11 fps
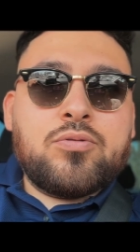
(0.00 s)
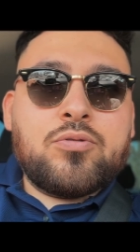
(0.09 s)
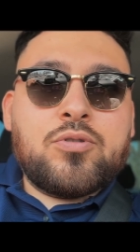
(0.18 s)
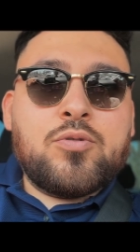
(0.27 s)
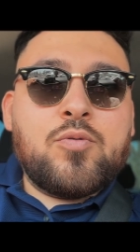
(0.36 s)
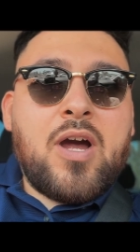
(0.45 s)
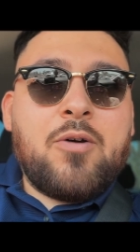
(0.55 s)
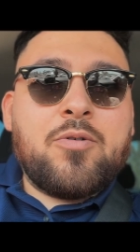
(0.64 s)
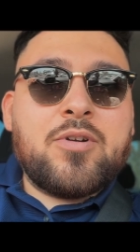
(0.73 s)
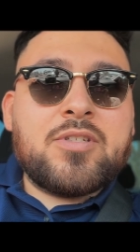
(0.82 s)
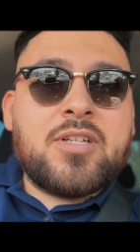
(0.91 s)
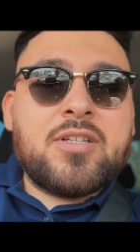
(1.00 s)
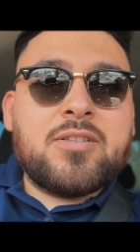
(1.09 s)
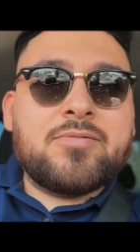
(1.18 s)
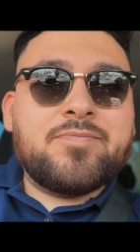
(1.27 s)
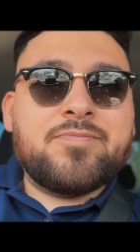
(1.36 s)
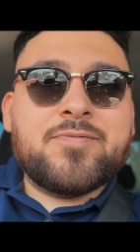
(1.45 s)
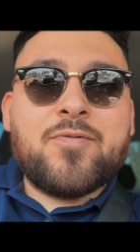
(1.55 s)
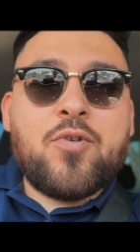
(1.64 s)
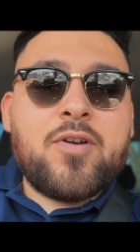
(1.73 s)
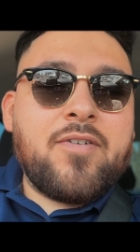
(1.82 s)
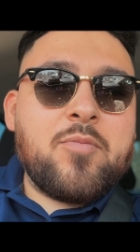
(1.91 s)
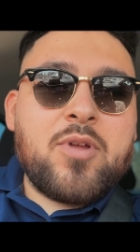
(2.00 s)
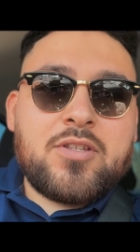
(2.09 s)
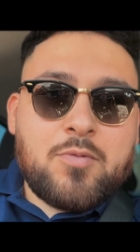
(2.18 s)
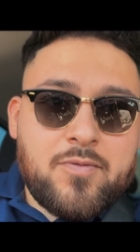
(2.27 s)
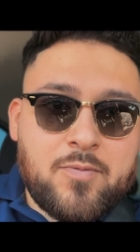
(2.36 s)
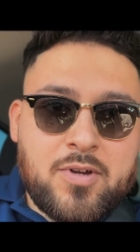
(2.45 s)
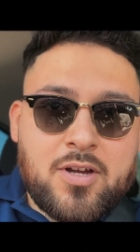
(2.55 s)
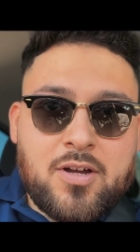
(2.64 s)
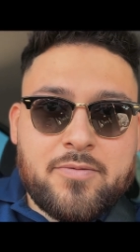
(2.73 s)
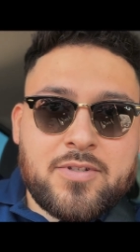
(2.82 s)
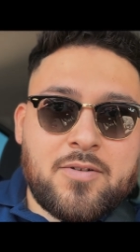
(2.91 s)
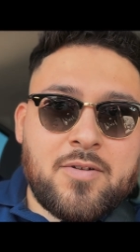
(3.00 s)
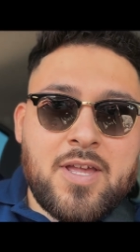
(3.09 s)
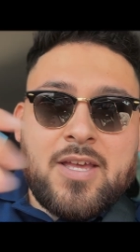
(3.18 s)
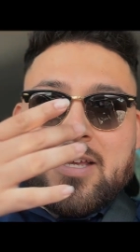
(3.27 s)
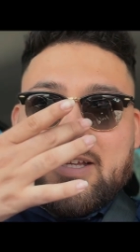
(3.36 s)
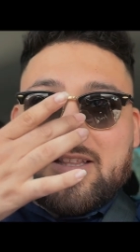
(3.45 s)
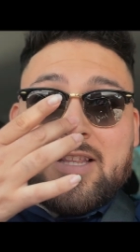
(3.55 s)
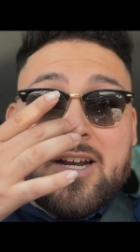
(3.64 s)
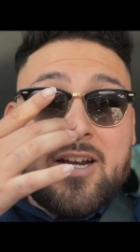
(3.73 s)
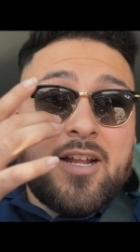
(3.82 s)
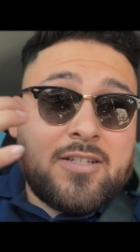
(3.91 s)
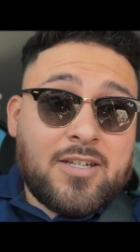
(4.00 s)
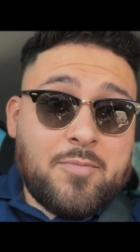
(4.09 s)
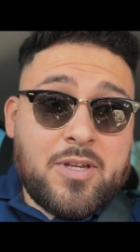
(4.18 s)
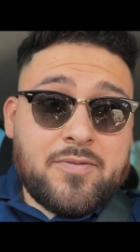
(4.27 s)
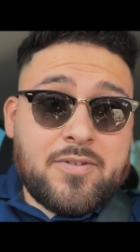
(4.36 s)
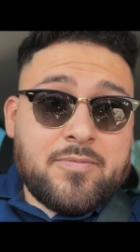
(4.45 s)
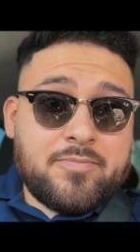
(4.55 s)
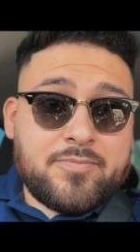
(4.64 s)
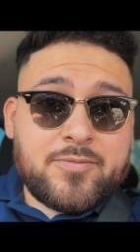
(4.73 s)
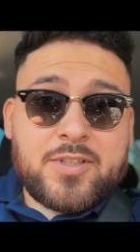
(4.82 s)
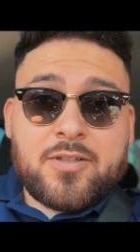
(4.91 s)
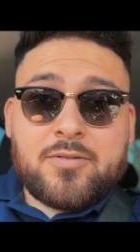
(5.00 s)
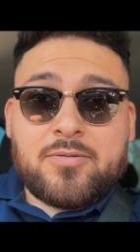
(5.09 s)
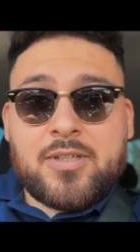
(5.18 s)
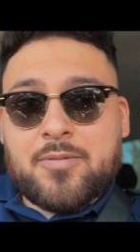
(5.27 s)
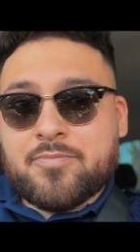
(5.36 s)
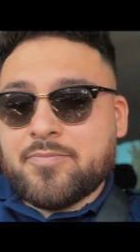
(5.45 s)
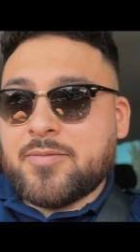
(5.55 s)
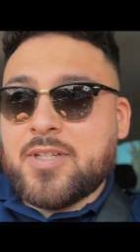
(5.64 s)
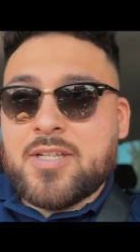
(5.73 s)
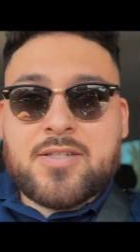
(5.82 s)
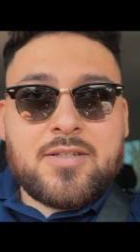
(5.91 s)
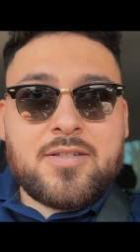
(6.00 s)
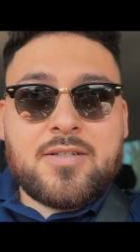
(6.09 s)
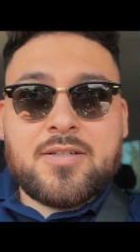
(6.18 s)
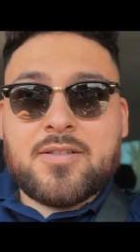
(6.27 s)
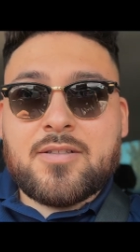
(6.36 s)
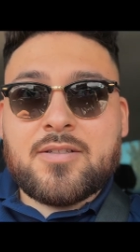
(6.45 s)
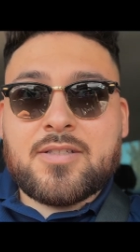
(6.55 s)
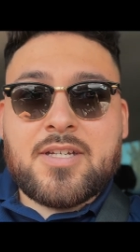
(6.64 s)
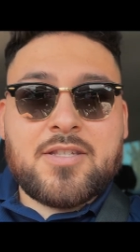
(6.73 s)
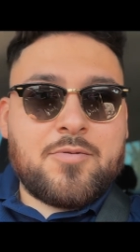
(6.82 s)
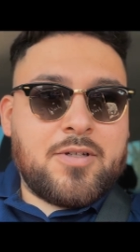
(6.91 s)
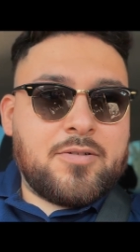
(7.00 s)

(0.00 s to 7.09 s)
2 hours and 45 minutes away from kickoff, so not a lot of time left. So yeah, let's get to it.